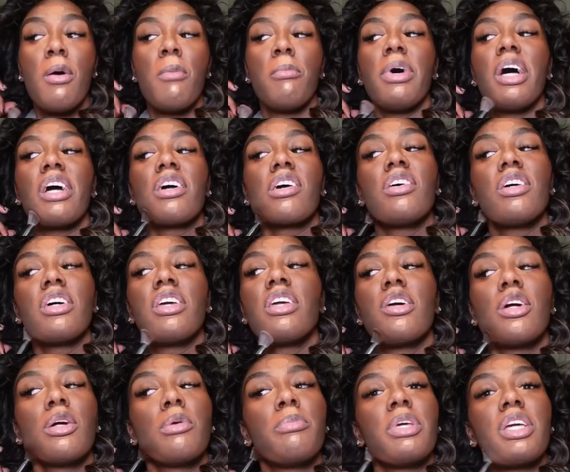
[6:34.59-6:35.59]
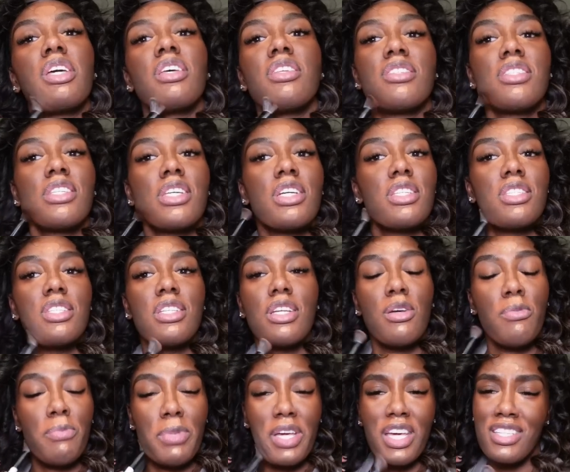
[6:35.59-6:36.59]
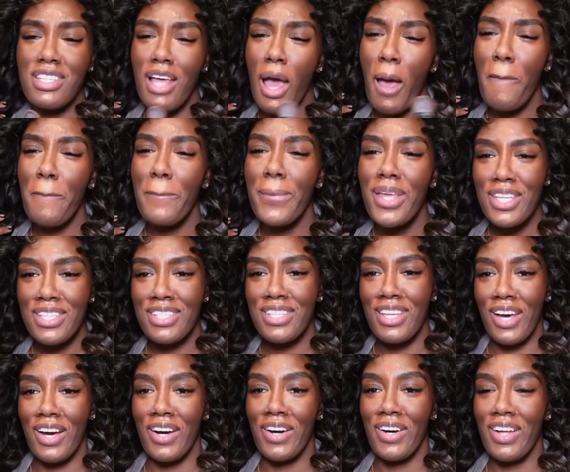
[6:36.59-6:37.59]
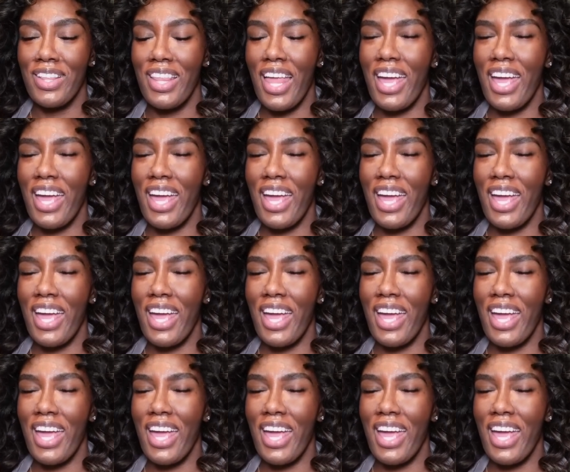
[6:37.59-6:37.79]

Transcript: back on here, be consistent because I miss y'all.